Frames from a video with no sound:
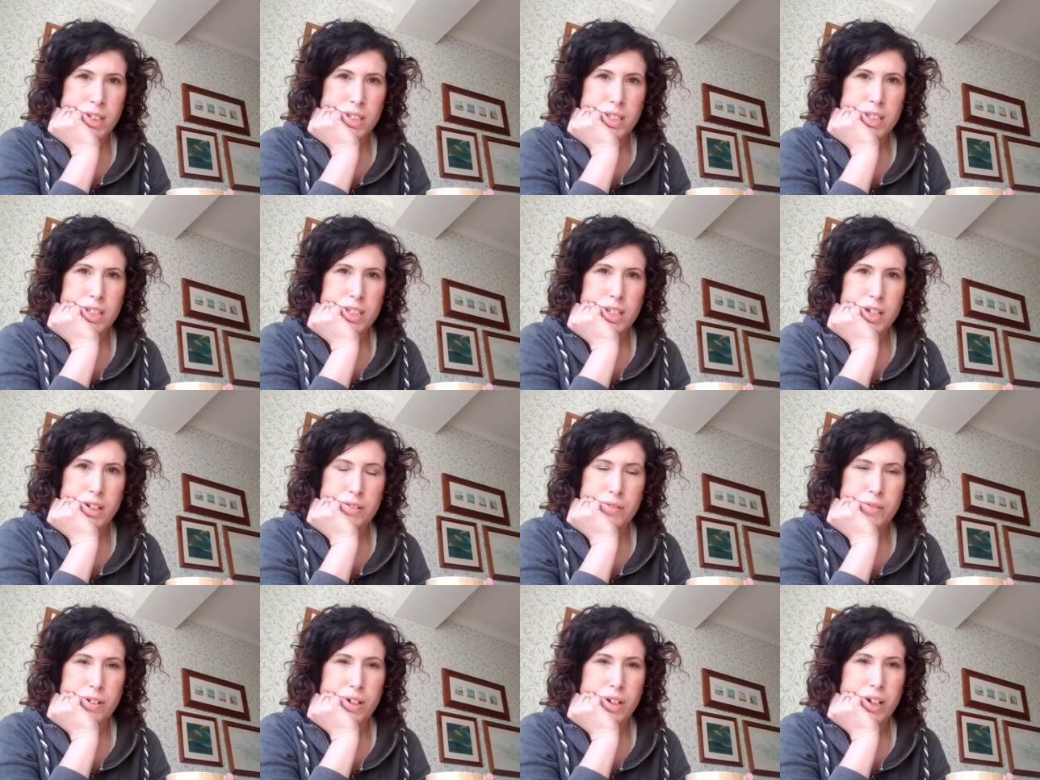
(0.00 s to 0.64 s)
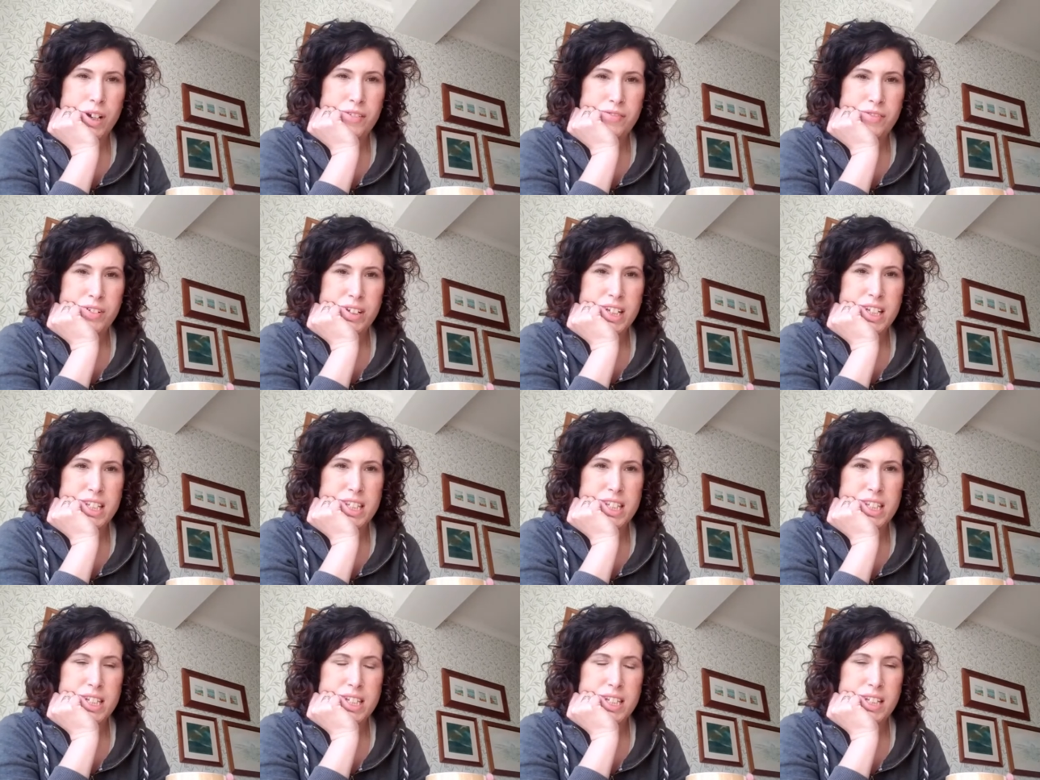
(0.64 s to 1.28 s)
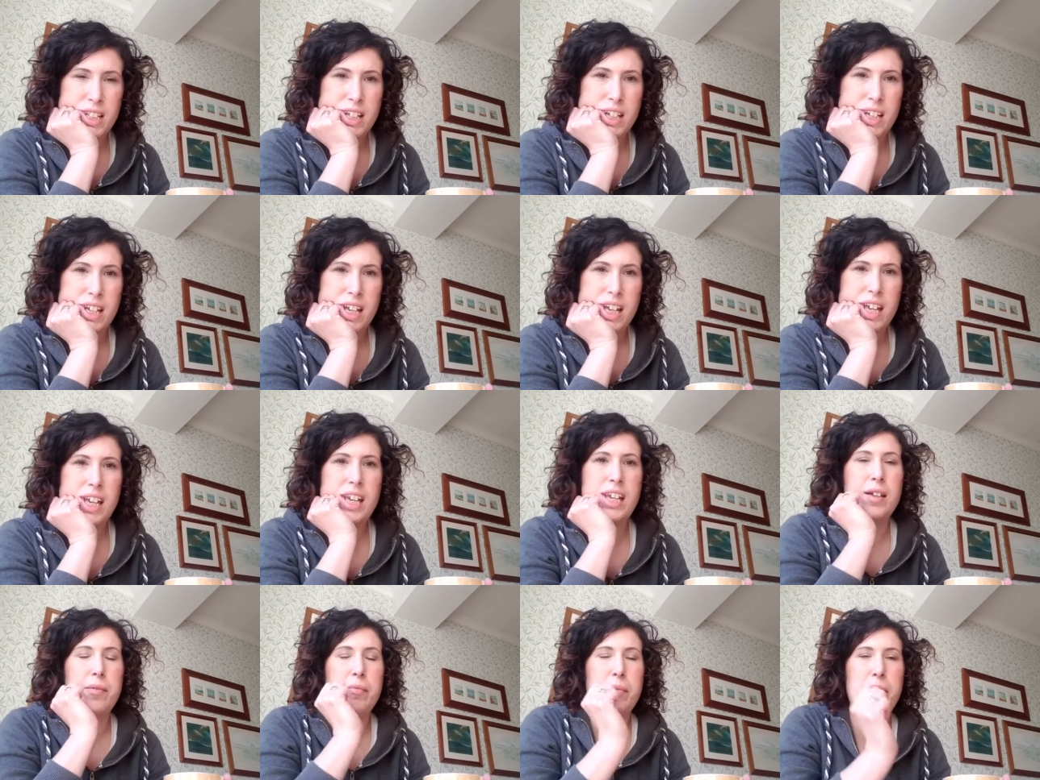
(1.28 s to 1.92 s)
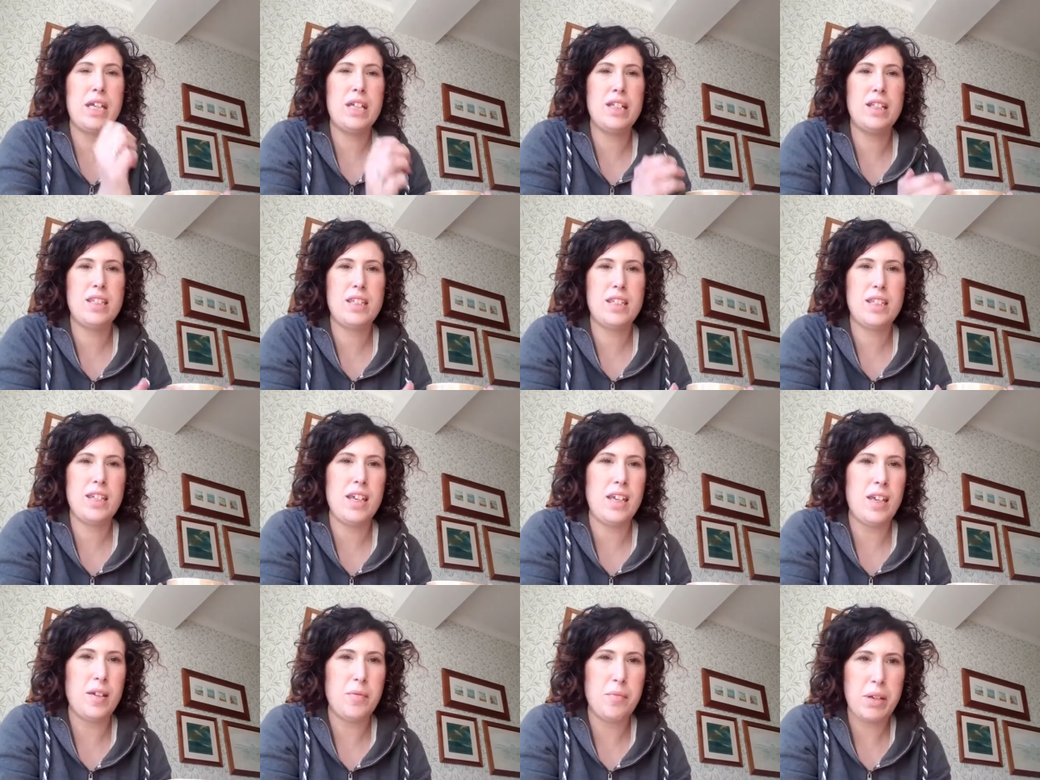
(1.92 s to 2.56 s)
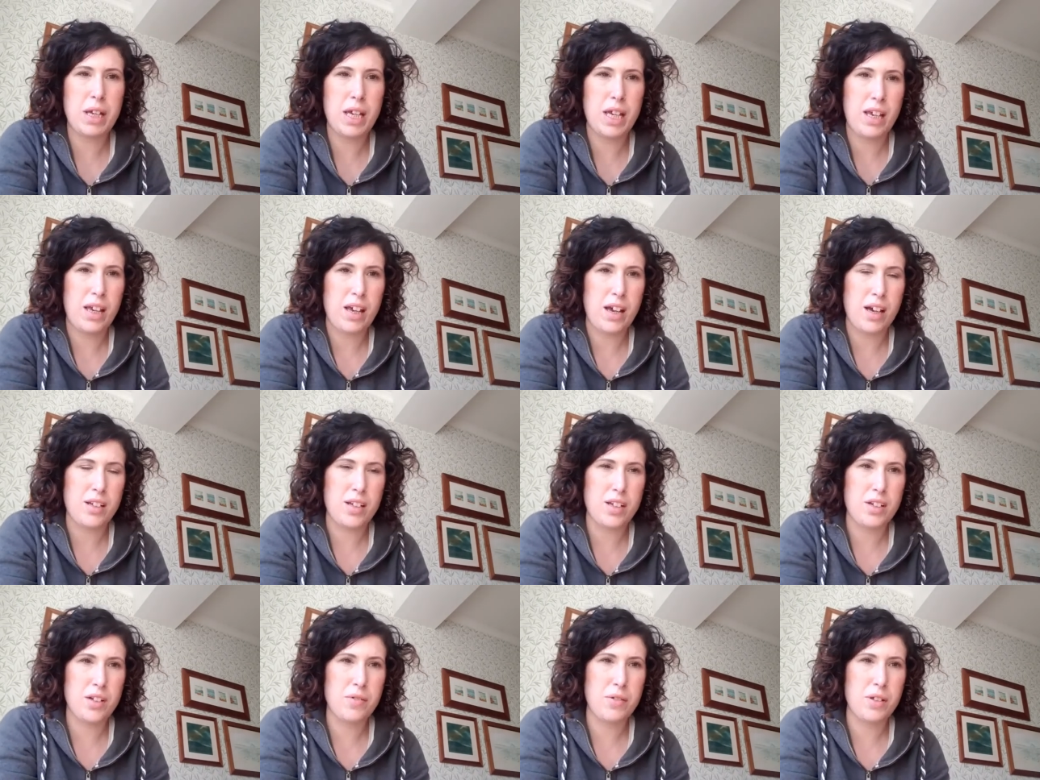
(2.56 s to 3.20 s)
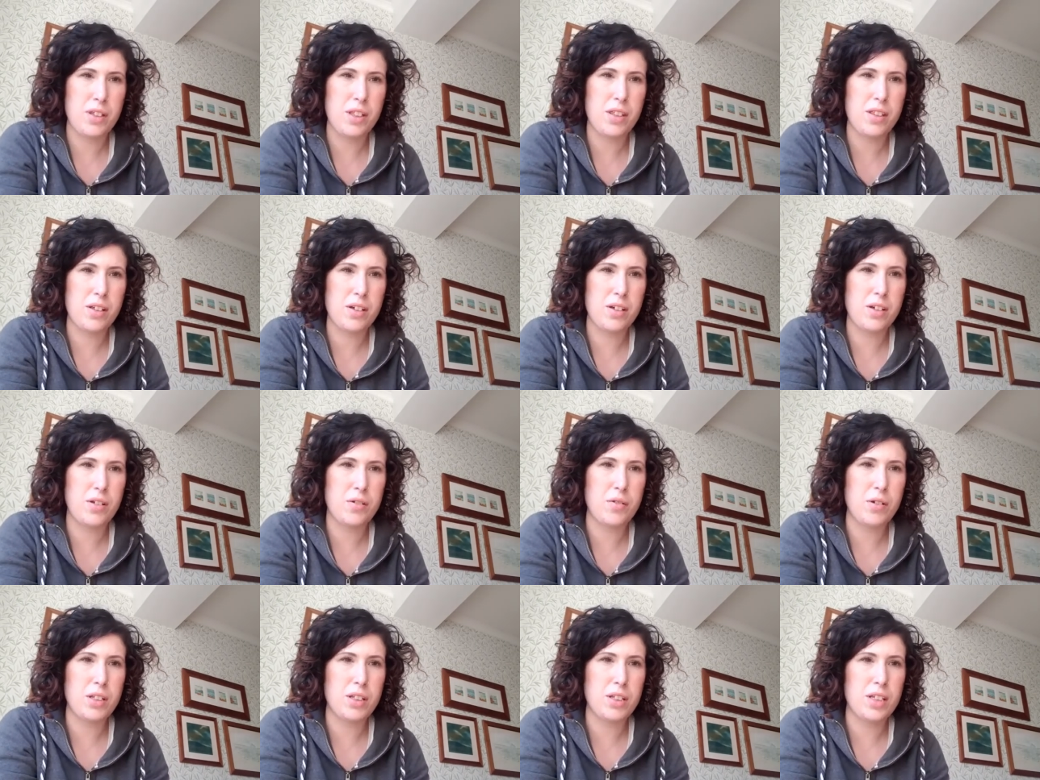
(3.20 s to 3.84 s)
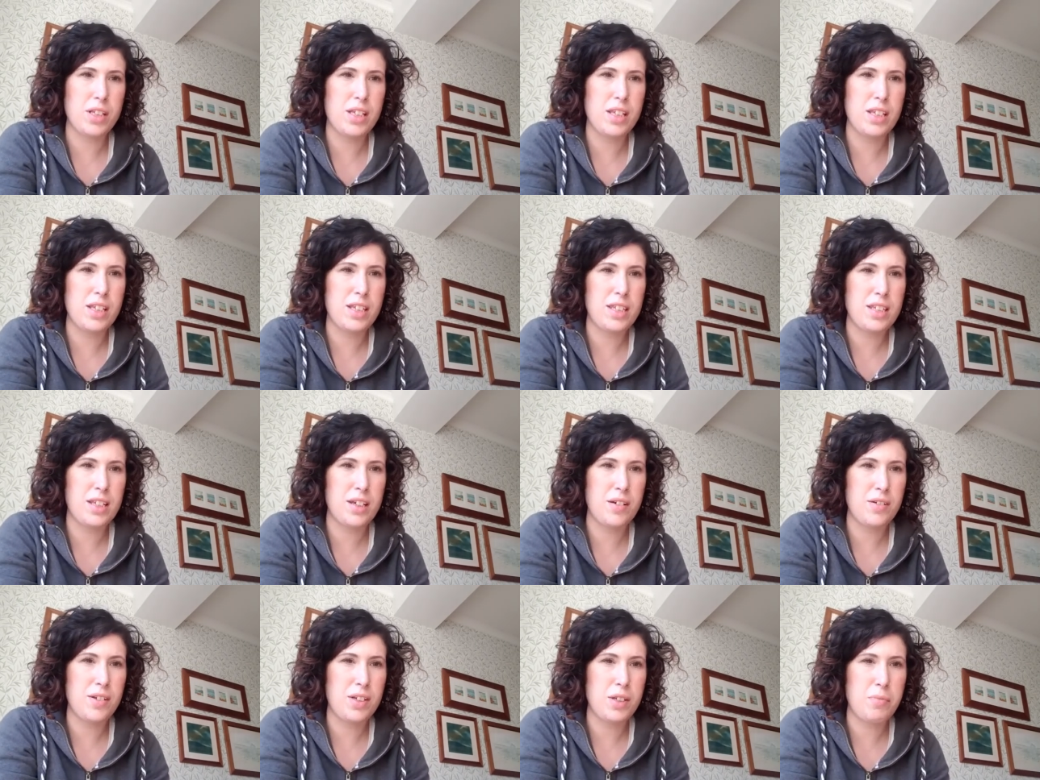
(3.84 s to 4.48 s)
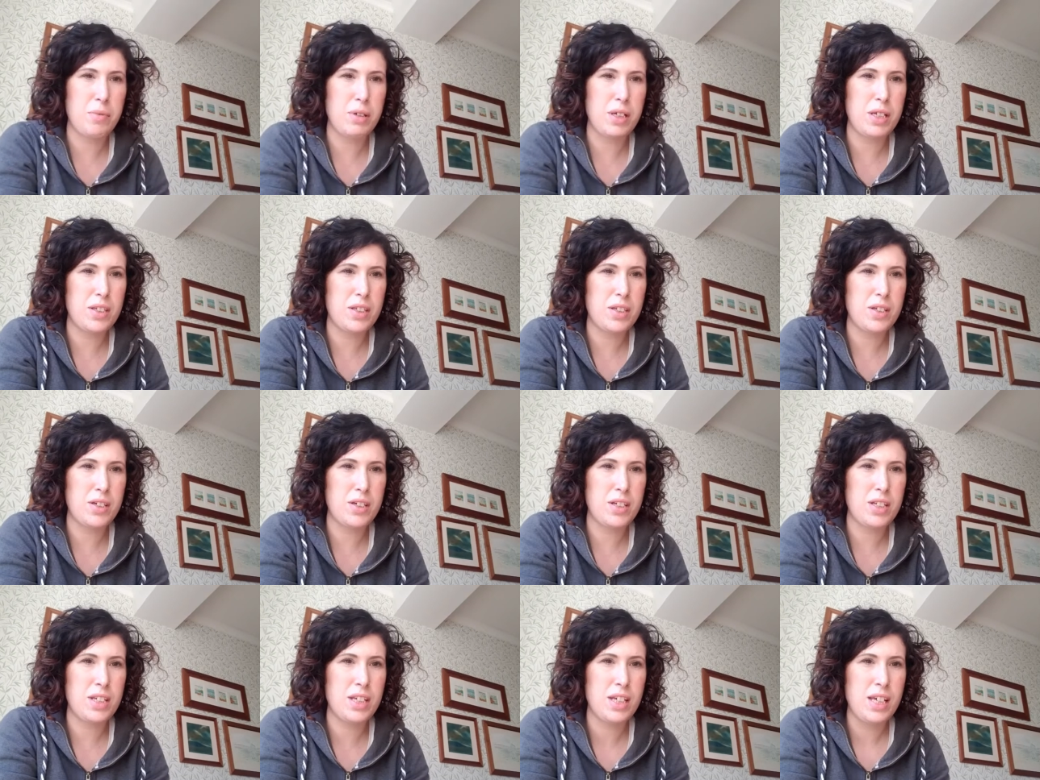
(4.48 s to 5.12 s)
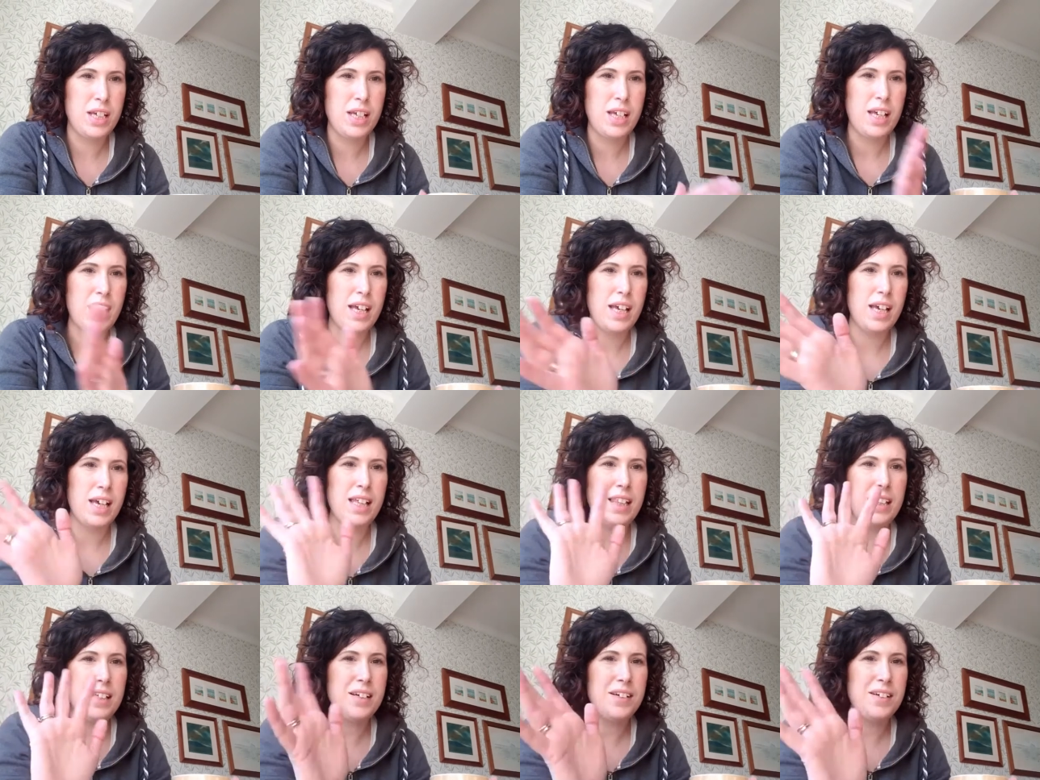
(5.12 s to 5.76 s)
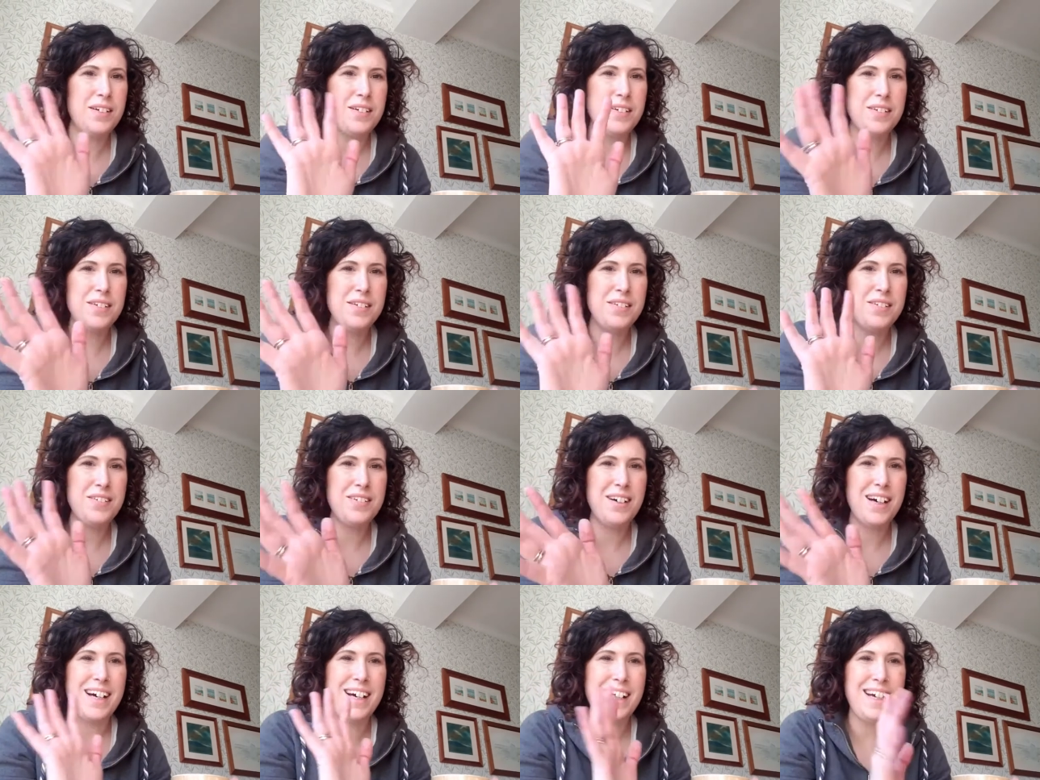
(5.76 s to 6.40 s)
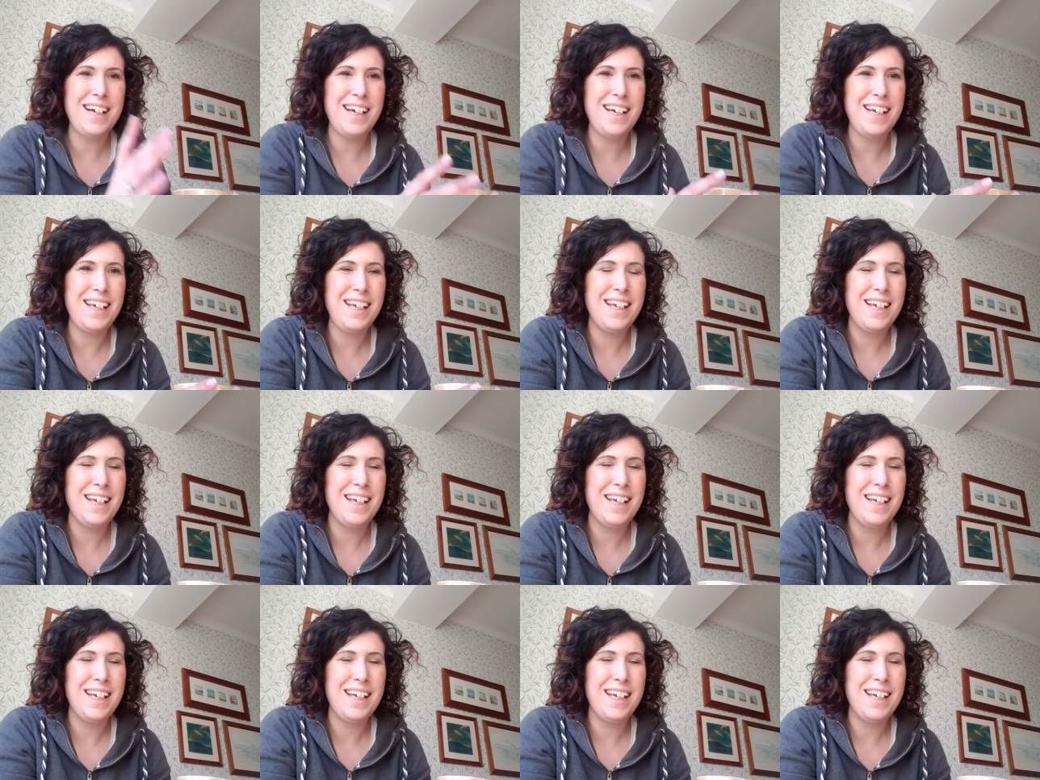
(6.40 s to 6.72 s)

So hopefully you can still hear me and see me. I don't know whether the quality is going to be as good. Hello, hi.